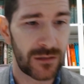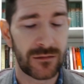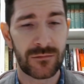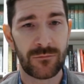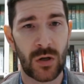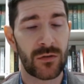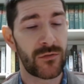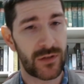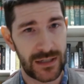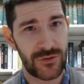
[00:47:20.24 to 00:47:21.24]
Martin
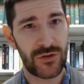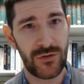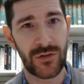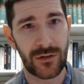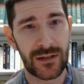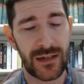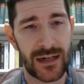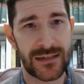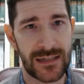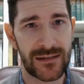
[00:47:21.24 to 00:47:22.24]
Luther King Jr. in the
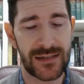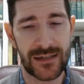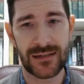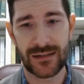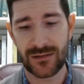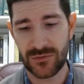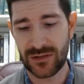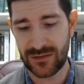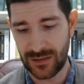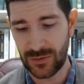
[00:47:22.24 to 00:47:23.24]
1960s. It was a
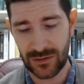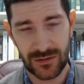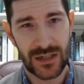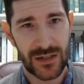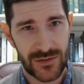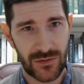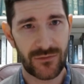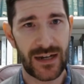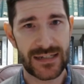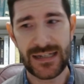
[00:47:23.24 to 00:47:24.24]
similar sort of
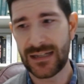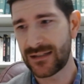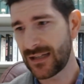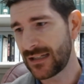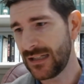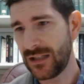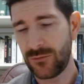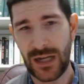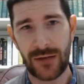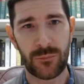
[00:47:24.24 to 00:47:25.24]
idea. This idea that
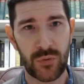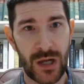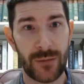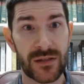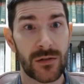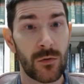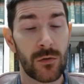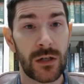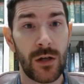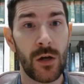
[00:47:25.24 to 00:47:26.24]
we have a
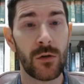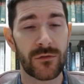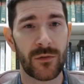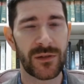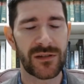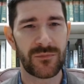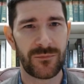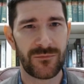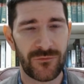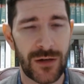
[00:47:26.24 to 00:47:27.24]
promissory note from his
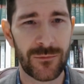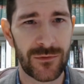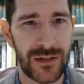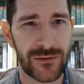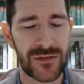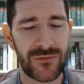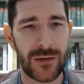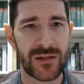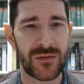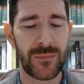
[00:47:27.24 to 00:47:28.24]

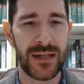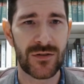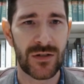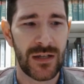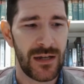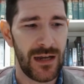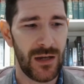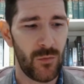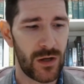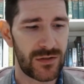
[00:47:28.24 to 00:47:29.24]
famous speech
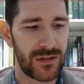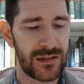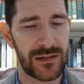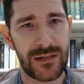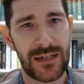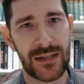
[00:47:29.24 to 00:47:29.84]
in Washington, D.C.